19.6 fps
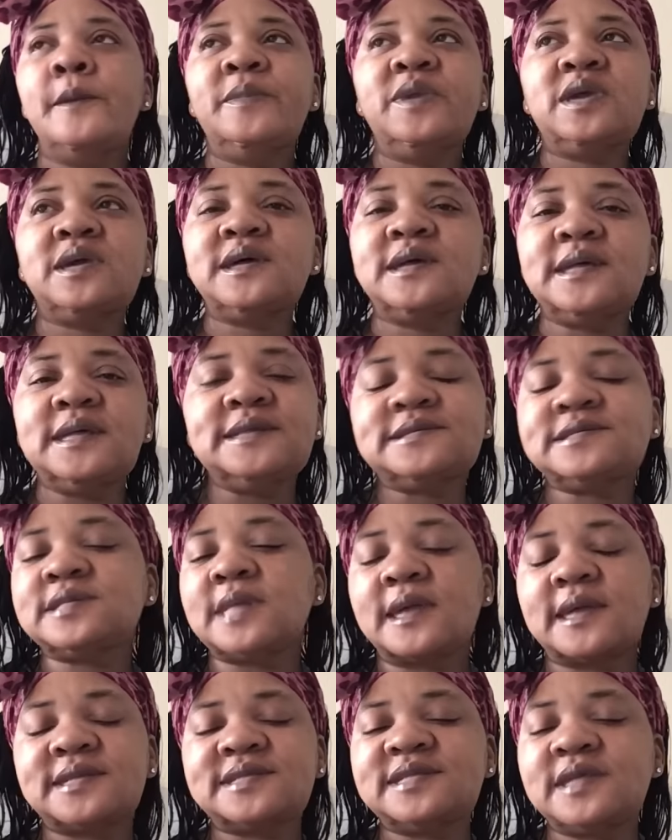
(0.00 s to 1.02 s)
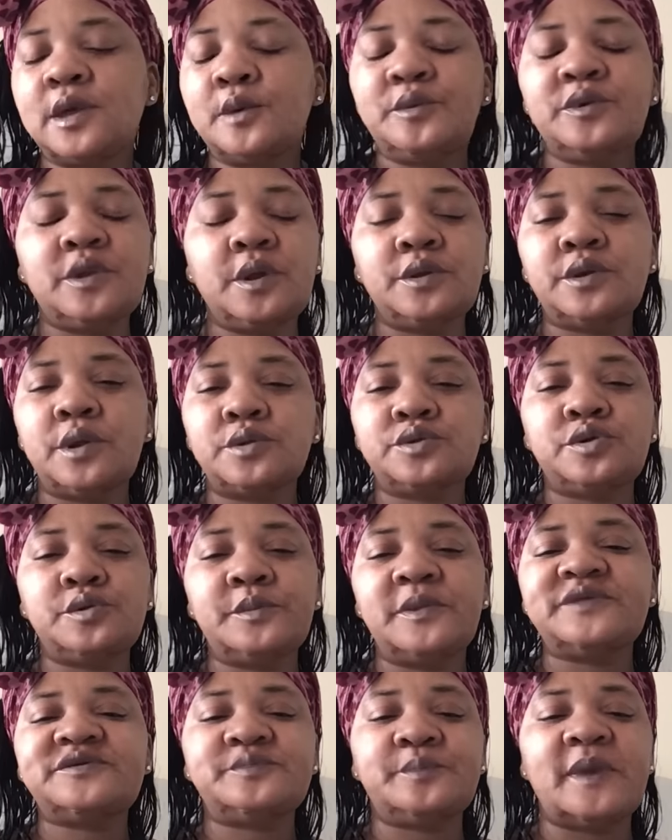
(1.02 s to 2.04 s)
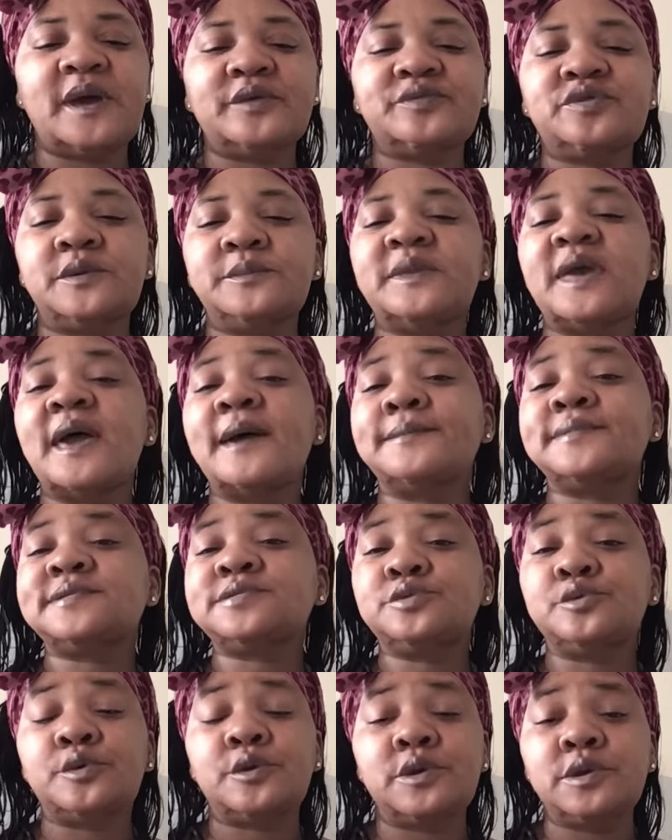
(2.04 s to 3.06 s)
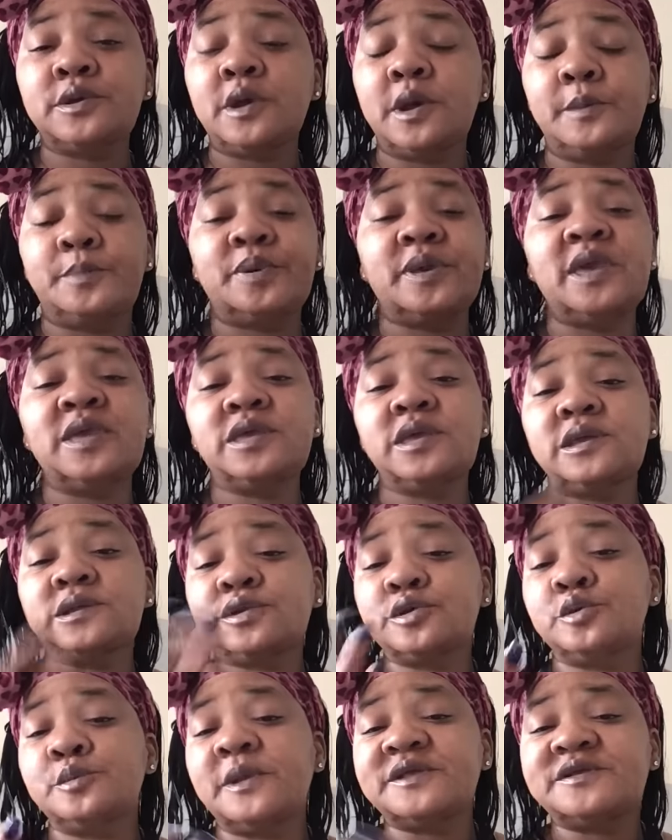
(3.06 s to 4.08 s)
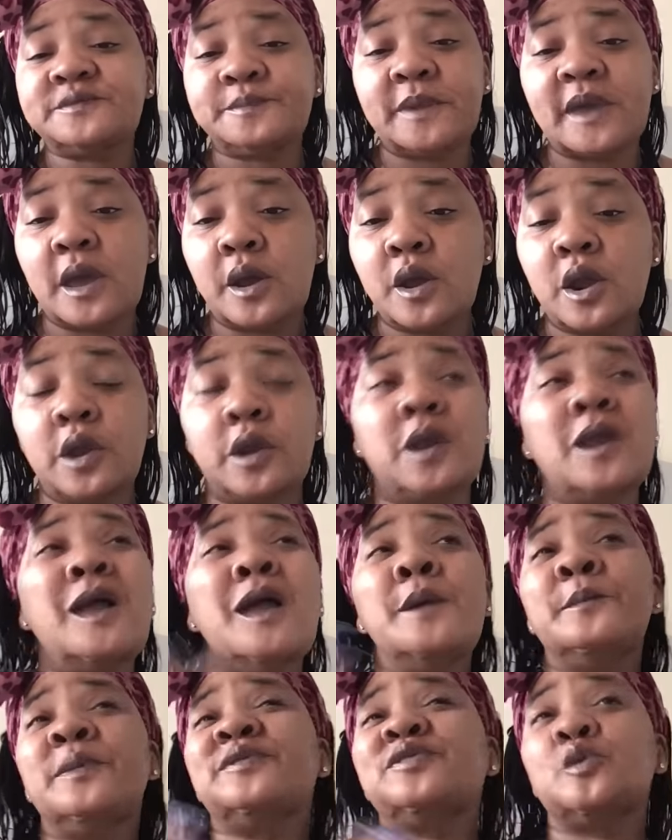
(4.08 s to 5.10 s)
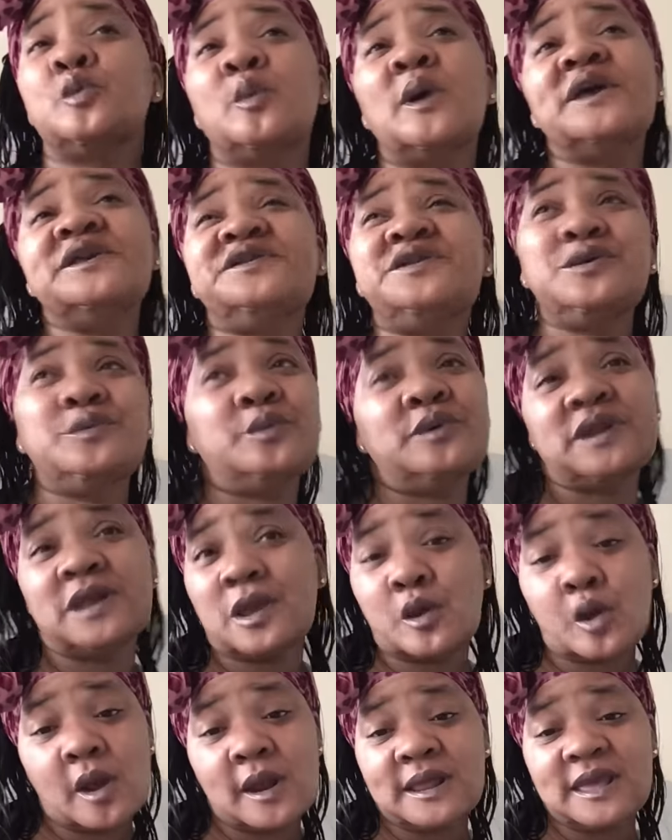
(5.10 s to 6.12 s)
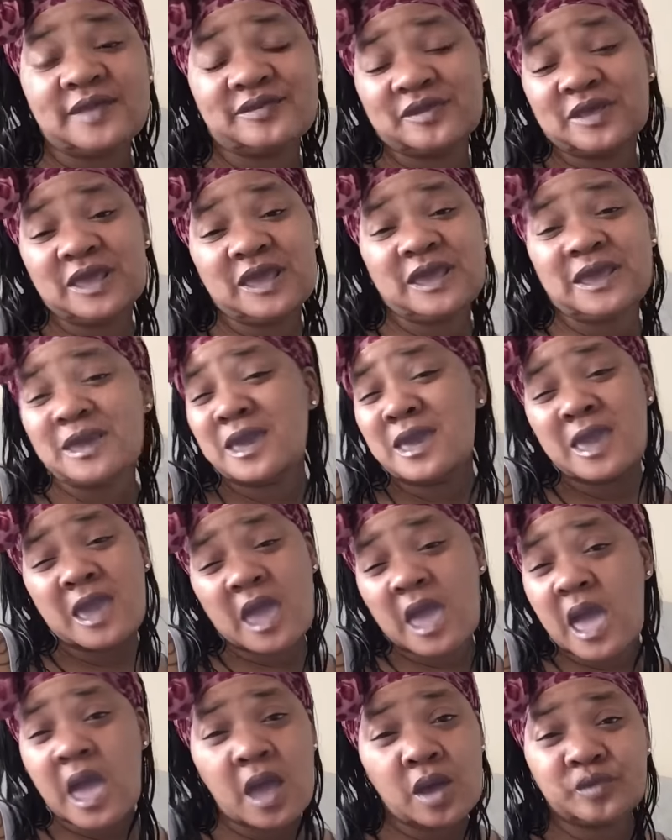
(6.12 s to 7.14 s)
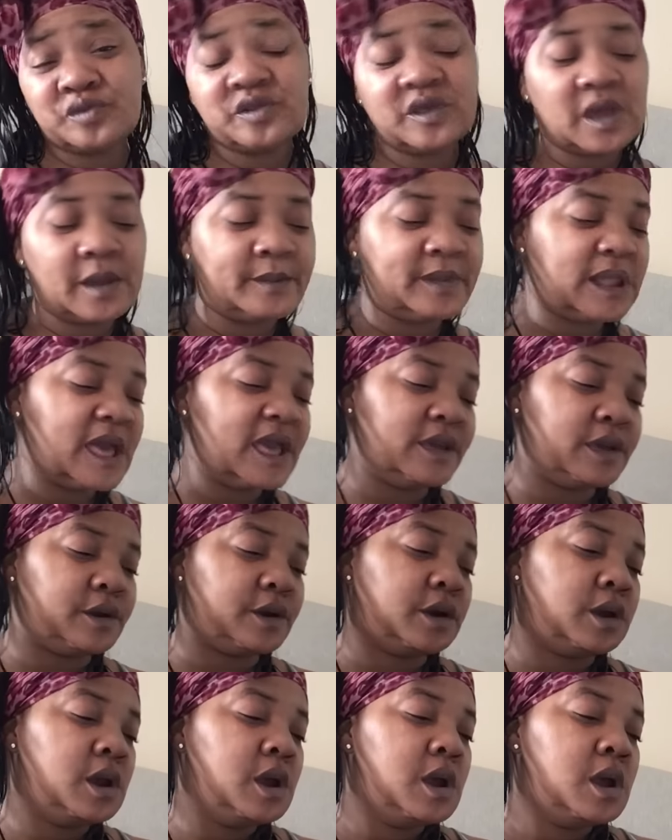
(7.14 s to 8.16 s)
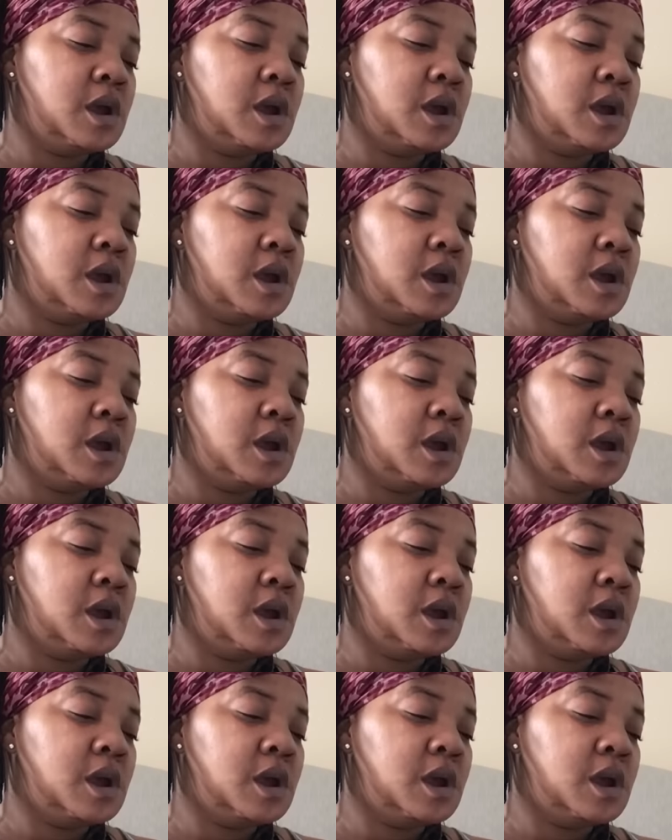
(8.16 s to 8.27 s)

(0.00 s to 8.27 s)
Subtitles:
Because, like I said, we don't know too much about them to have a story opinion too much about her. But the way she went at Carly at the end, I don't think I'm gonna like her.